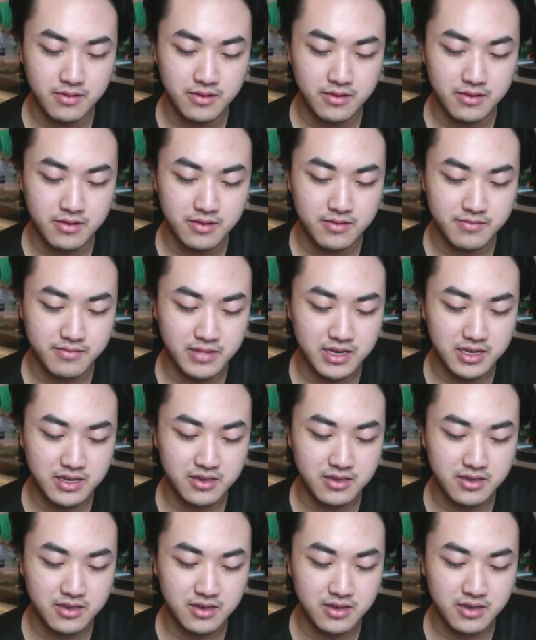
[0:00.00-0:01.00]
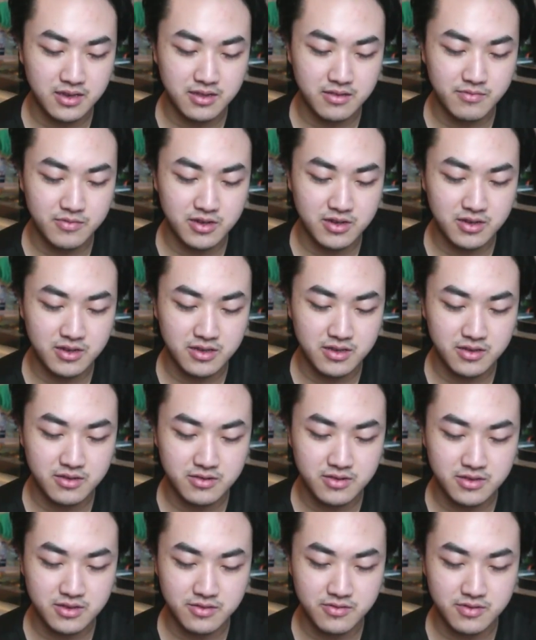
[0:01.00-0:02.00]
My god, bruh, you're
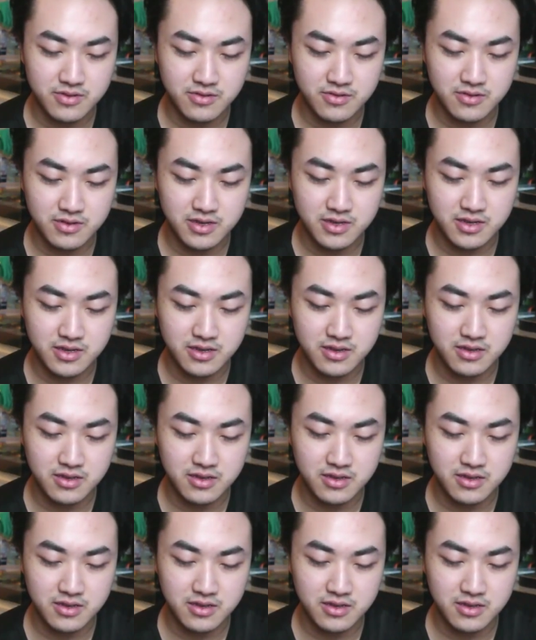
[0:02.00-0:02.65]
so annoying.